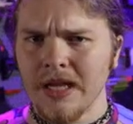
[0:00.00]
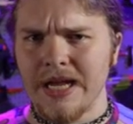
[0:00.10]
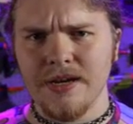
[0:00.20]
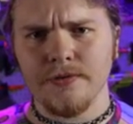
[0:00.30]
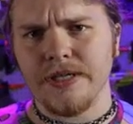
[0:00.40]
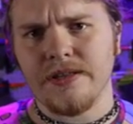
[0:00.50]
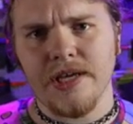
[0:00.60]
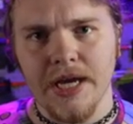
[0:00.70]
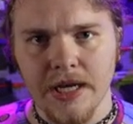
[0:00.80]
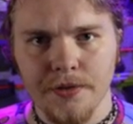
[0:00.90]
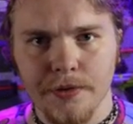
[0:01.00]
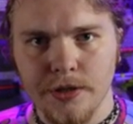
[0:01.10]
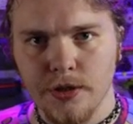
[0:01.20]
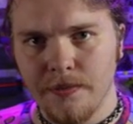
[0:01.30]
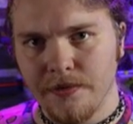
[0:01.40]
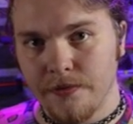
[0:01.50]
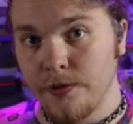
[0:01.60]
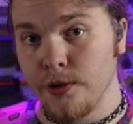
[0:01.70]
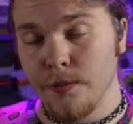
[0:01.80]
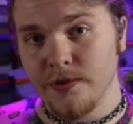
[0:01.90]
and I didn't really see any other YouTuber,
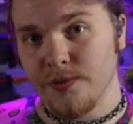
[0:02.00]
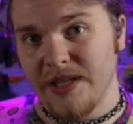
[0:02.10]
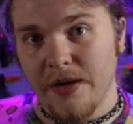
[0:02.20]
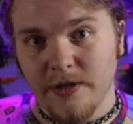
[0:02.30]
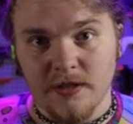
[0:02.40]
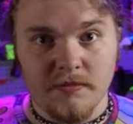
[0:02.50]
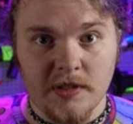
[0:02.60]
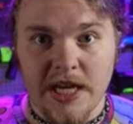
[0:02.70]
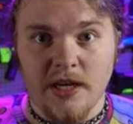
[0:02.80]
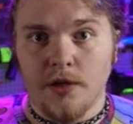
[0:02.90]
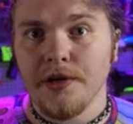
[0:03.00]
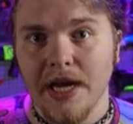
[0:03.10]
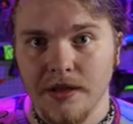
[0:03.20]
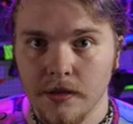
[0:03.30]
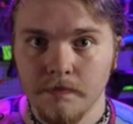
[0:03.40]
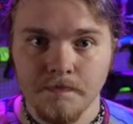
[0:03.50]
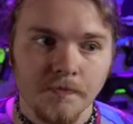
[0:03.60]
YouTubers really ever taking a look at them.